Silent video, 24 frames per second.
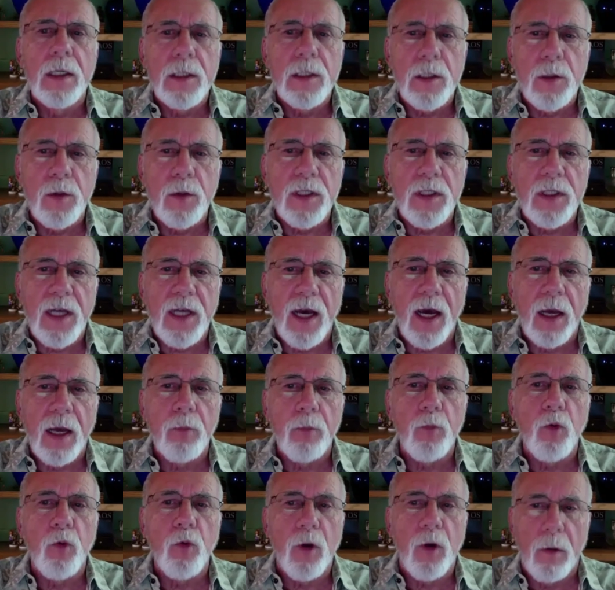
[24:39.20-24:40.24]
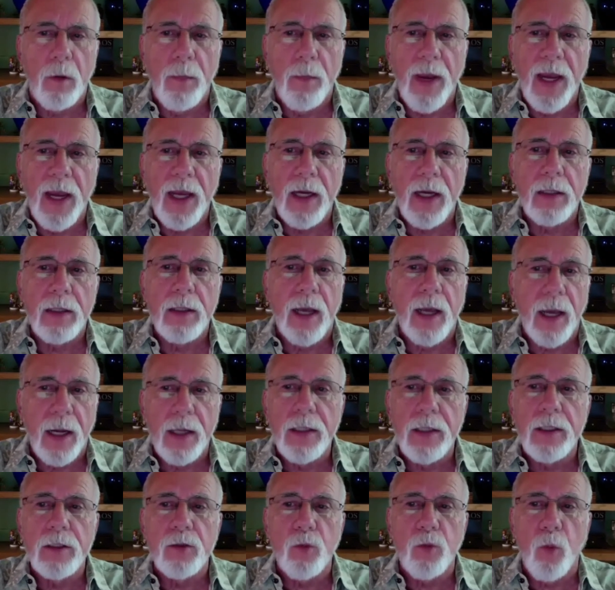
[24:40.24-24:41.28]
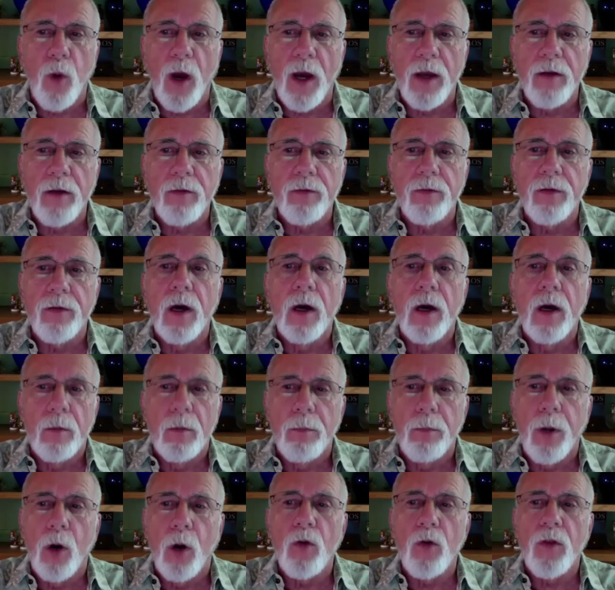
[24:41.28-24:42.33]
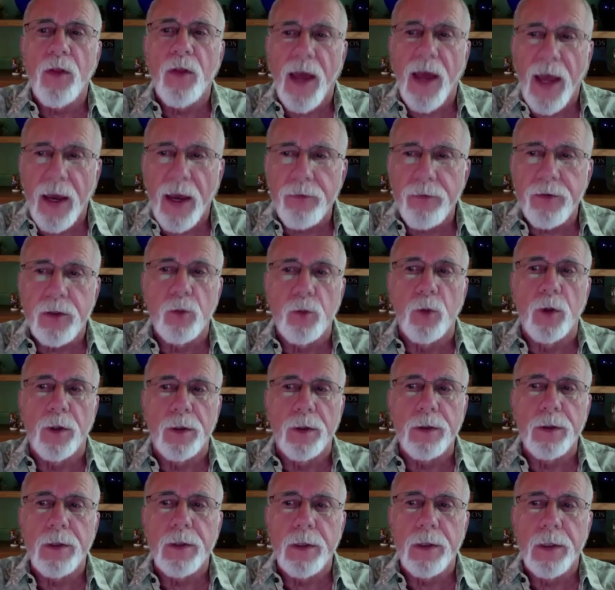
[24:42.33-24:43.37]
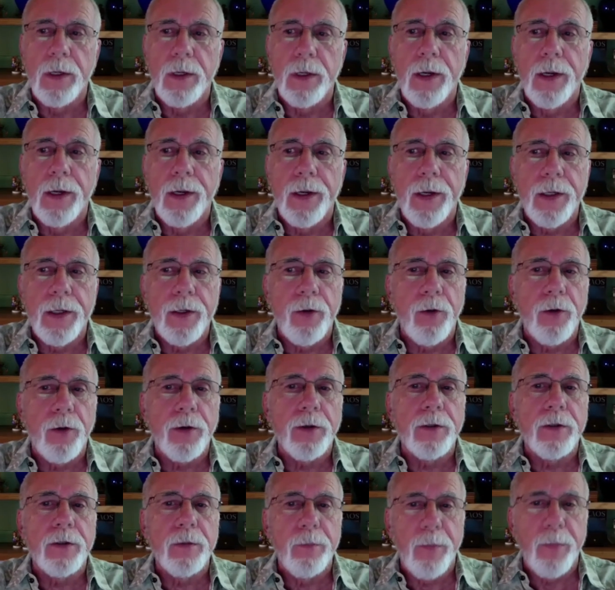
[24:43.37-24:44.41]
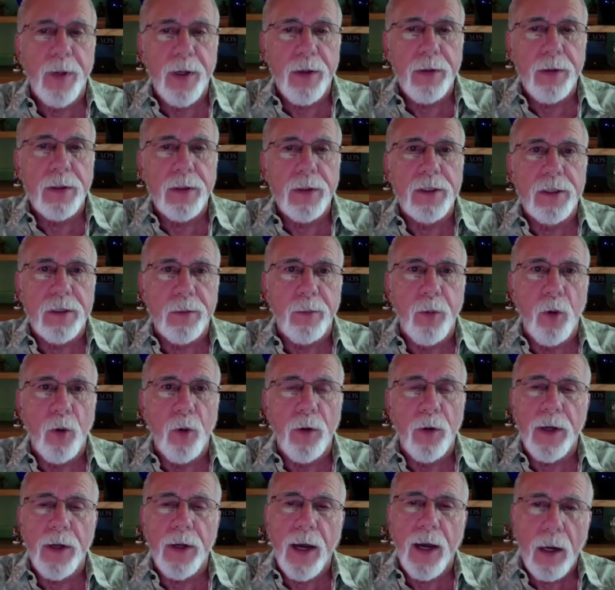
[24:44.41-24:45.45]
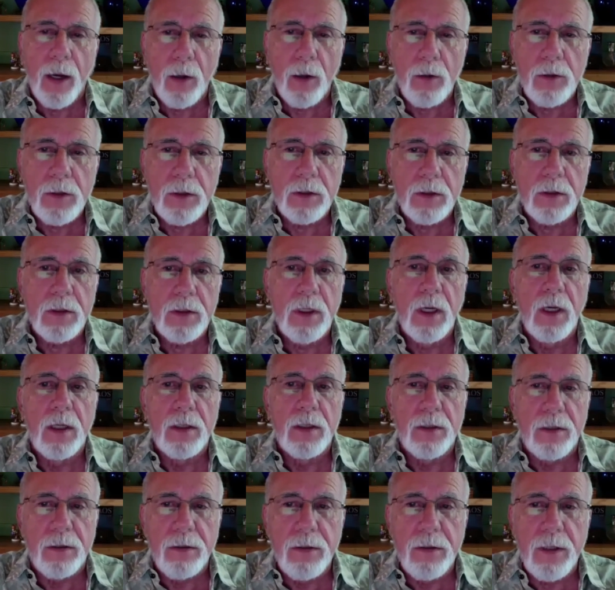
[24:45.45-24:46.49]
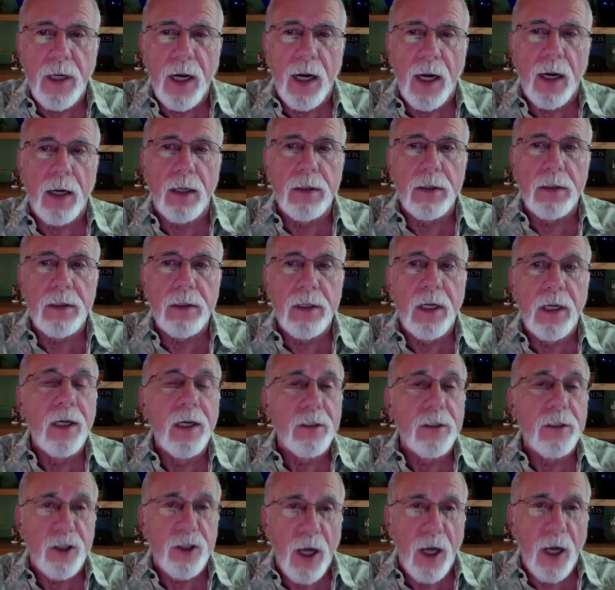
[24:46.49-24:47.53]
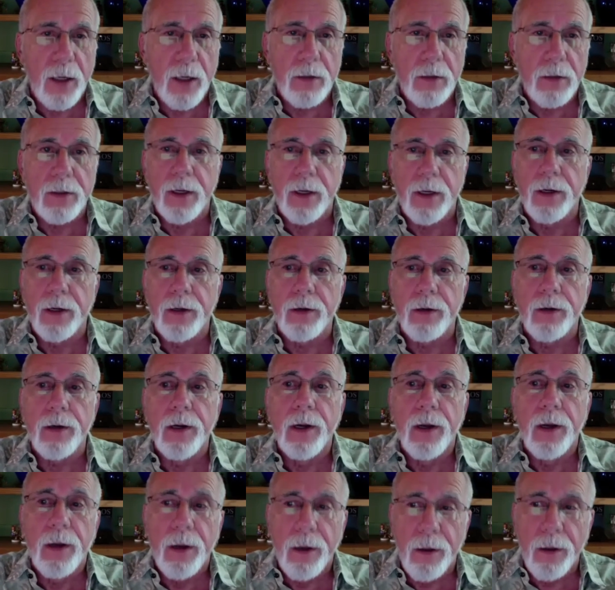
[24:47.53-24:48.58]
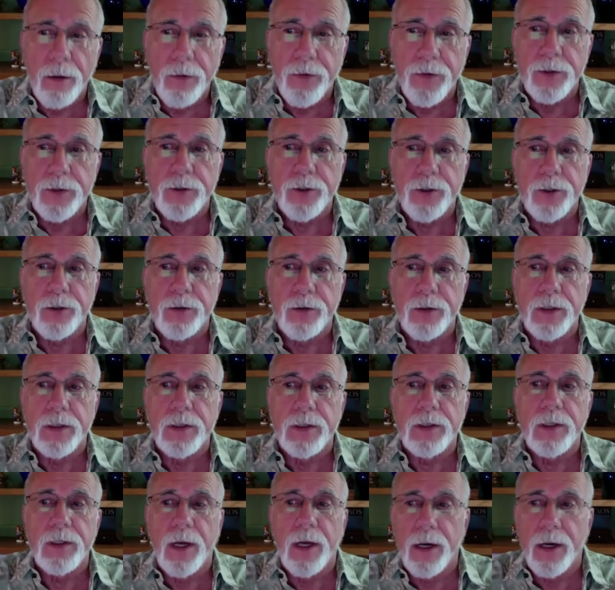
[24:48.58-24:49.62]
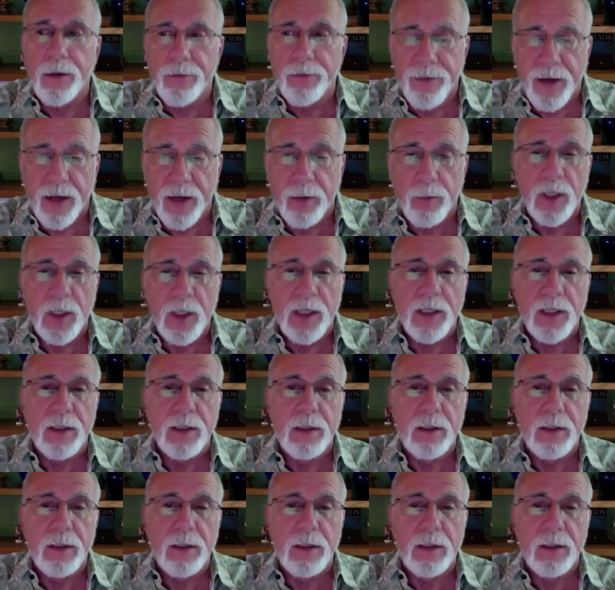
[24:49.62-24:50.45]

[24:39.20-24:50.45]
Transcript: to a time where a man and his wife both have to work in order to barely support a house, two cars, childcare, health insurance, and a family.